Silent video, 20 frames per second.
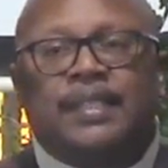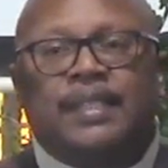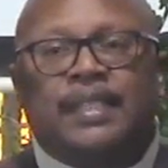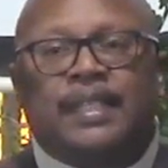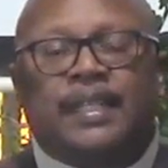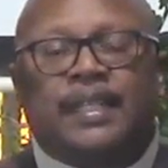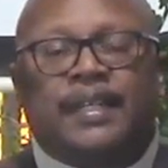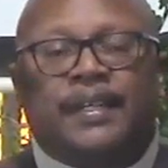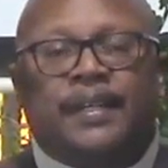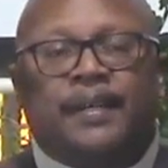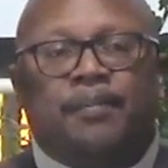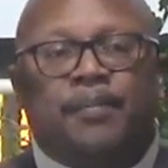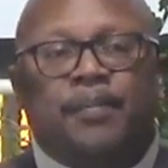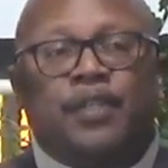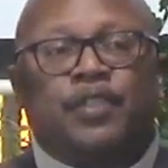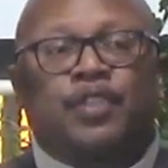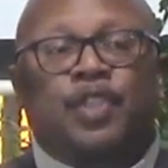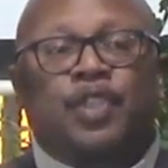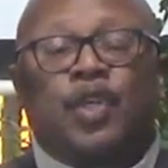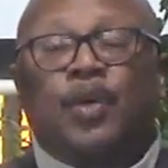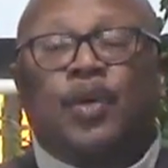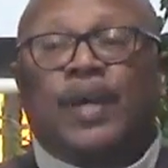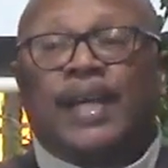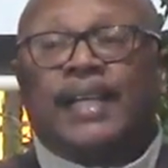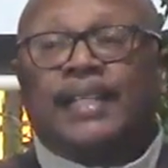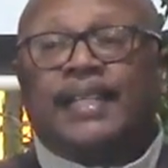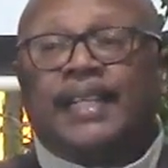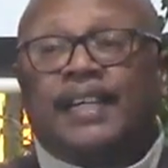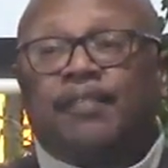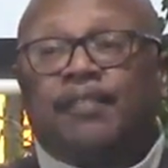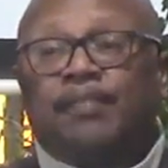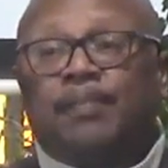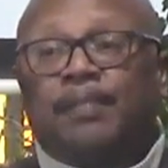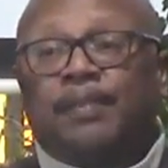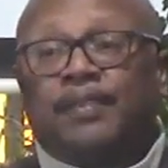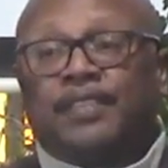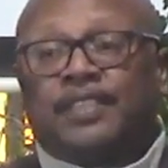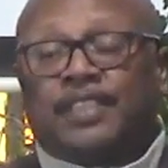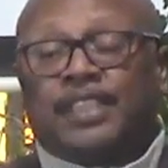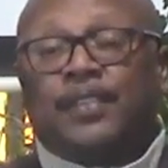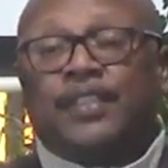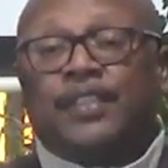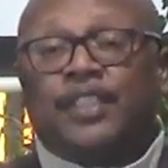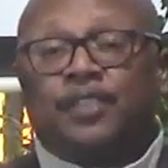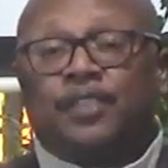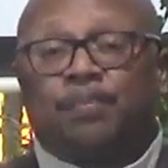I had to have serious